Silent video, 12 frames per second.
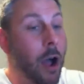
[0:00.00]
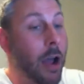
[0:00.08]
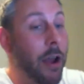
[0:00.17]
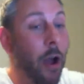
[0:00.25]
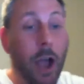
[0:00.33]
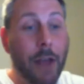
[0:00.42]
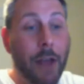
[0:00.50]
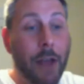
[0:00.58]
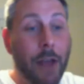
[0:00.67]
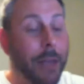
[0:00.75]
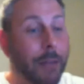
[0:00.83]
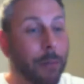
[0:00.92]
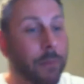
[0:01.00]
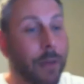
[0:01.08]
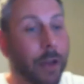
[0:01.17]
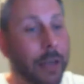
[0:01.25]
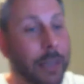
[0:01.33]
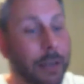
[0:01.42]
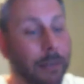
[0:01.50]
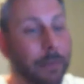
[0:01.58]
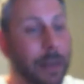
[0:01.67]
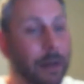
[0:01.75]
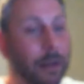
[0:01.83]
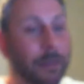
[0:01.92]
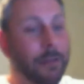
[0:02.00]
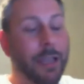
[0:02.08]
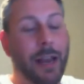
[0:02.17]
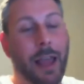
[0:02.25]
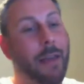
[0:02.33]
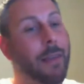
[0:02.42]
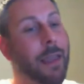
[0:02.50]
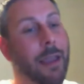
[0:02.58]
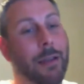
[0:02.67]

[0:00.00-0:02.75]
I'd hide from people, like, you know what I mean? I couldn't get out there.